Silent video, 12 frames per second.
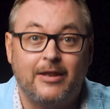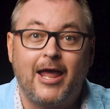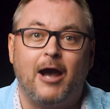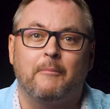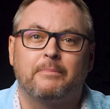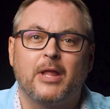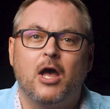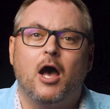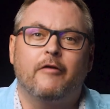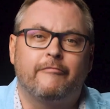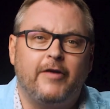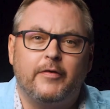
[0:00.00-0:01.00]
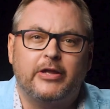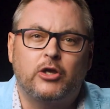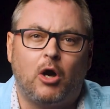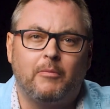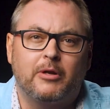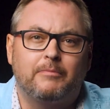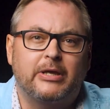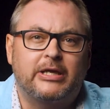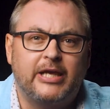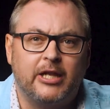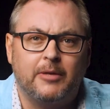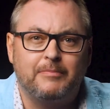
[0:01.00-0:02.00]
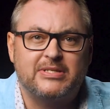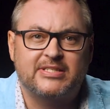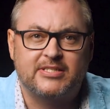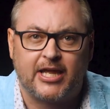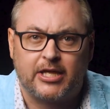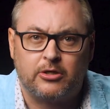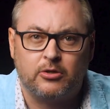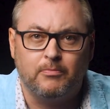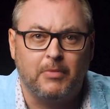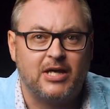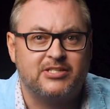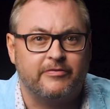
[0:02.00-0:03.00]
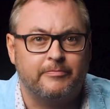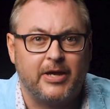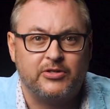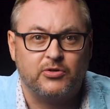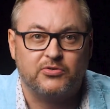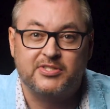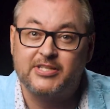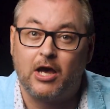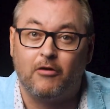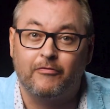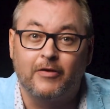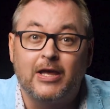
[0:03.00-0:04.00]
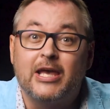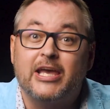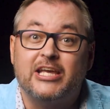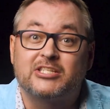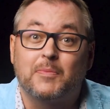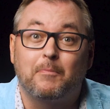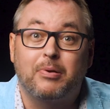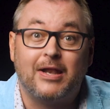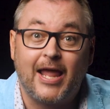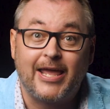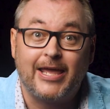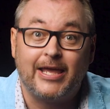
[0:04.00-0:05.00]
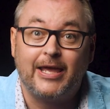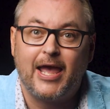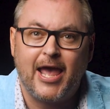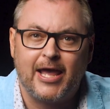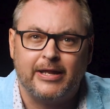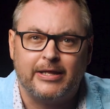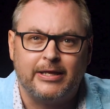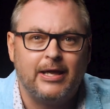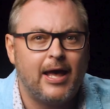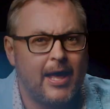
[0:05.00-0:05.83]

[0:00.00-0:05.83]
Now, a very common beginner mistake you might have made yourself is playing any